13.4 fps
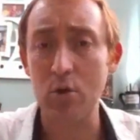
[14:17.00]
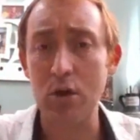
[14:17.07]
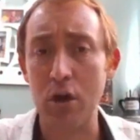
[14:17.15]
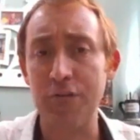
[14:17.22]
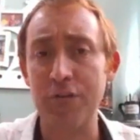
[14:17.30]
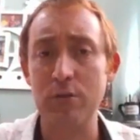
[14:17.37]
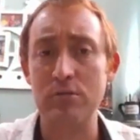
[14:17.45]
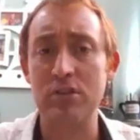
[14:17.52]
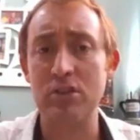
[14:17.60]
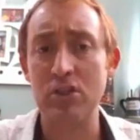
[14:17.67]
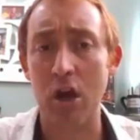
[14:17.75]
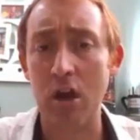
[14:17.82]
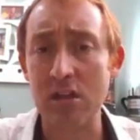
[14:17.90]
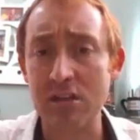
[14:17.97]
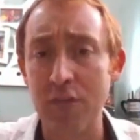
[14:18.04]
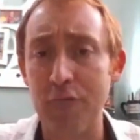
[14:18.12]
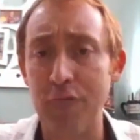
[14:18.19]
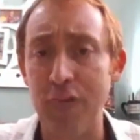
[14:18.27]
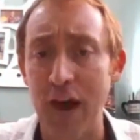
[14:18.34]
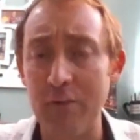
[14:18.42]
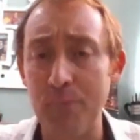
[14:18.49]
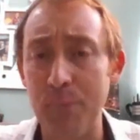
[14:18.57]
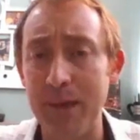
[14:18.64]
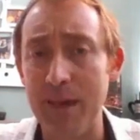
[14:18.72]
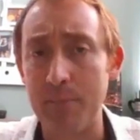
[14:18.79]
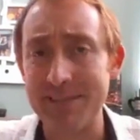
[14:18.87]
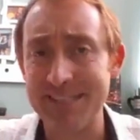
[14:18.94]
So curfew starts 5
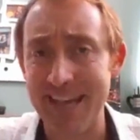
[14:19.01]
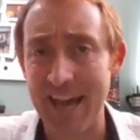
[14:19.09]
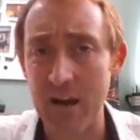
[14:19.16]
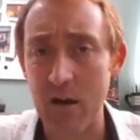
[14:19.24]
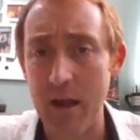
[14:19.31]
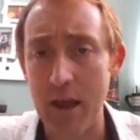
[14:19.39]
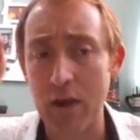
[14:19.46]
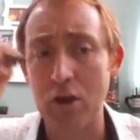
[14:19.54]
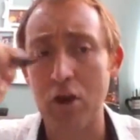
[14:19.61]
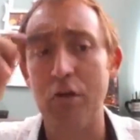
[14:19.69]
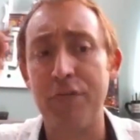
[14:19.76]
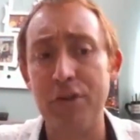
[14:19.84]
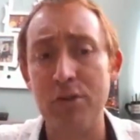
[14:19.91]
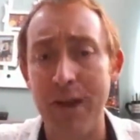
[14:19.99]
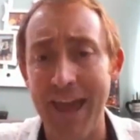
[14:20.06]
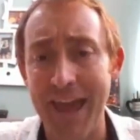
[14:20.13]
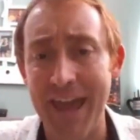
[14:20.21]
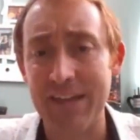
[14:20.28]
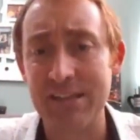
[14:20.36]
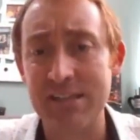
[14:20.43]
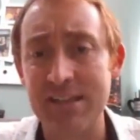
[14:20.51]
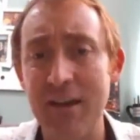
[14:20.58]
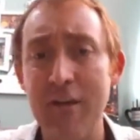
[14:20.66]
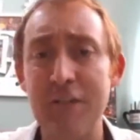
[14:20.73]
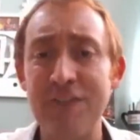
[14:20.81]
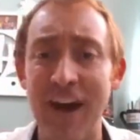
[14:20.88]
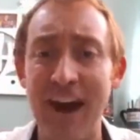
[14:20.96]
p.m. Saturday. Curfew ends
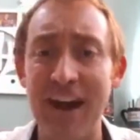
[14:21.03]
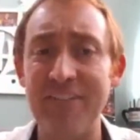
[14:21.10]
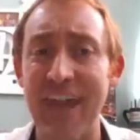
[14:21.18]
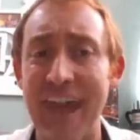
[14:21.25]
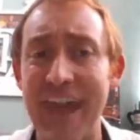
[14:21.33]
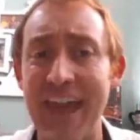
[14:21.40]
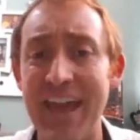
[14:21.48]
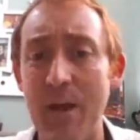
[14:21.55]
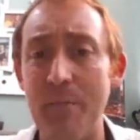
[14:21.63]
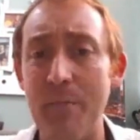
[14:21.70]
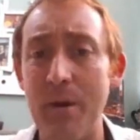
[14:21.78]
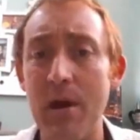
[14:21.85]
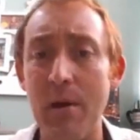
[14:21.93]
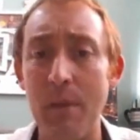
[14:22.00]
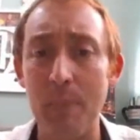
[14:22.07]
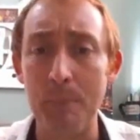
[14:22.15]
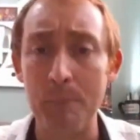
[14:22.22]
5 a.m.